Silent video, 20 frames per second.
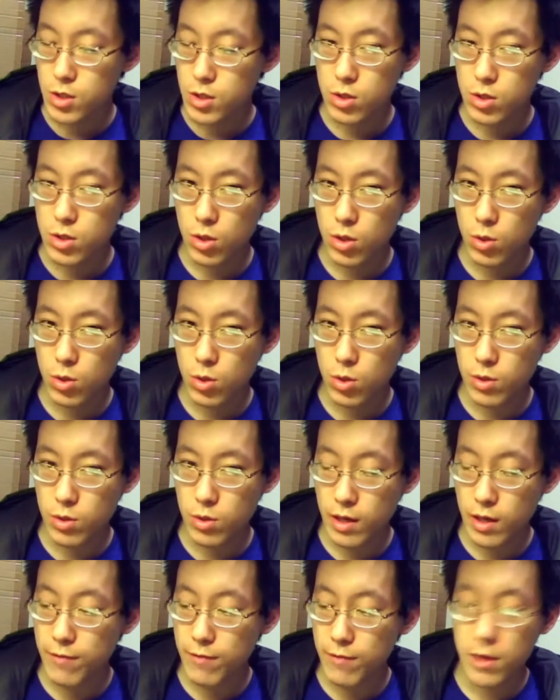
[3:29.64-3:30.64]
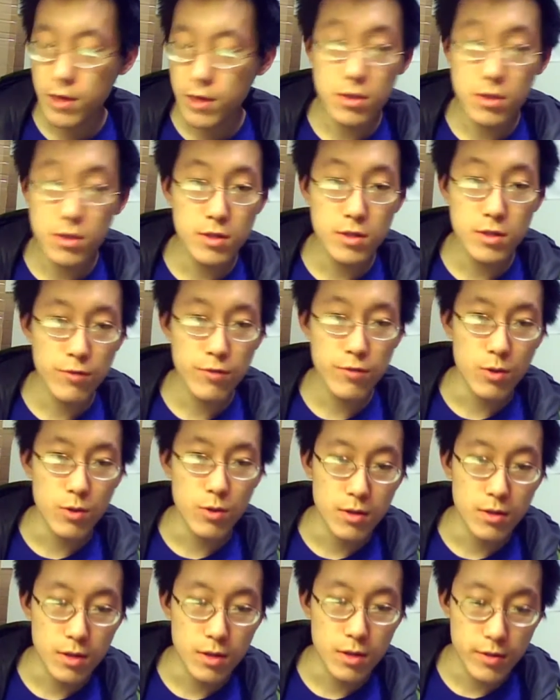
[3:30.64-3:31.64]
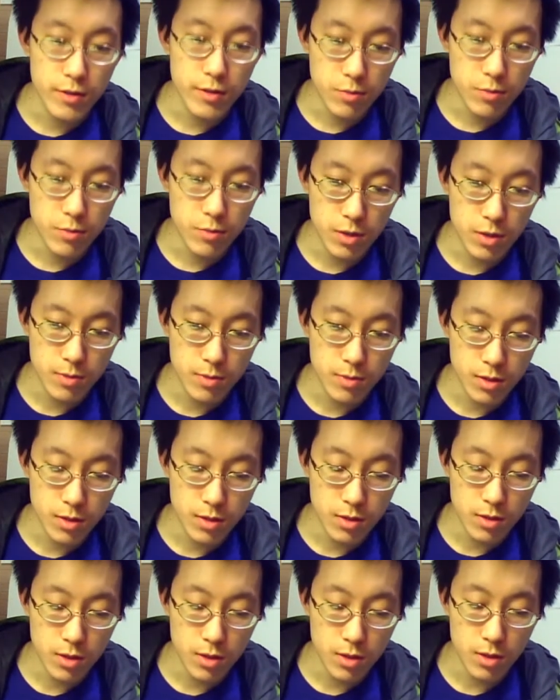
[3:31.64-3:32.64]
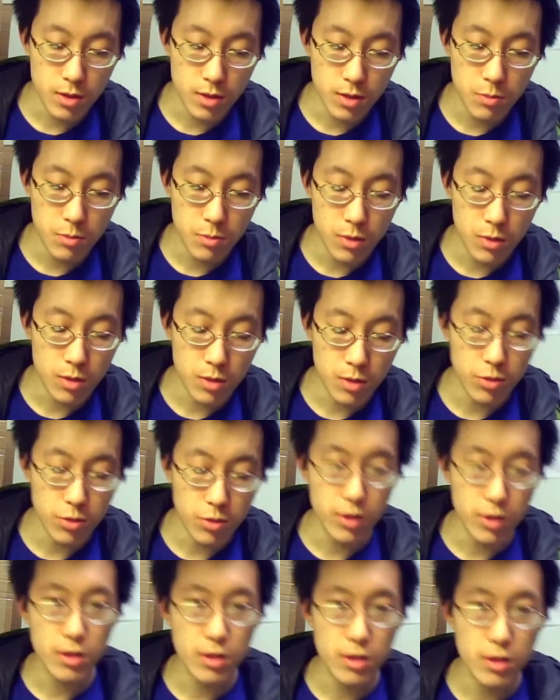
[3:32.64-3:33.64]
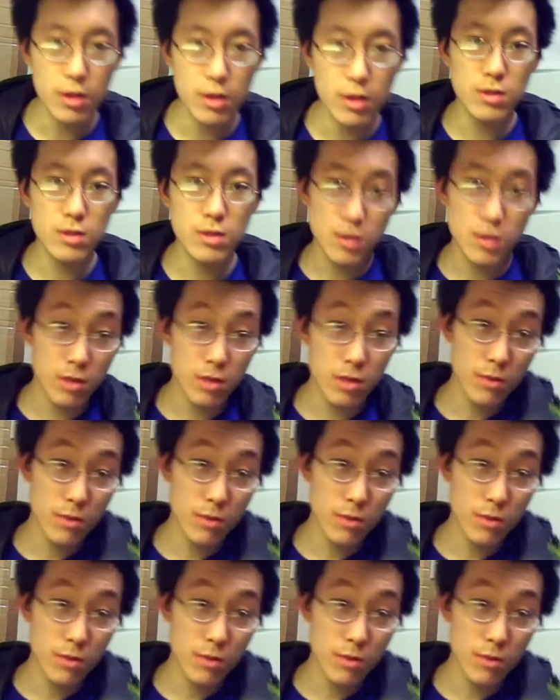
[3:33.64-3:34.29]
So then I found a different one, a different placement on the brain, and that's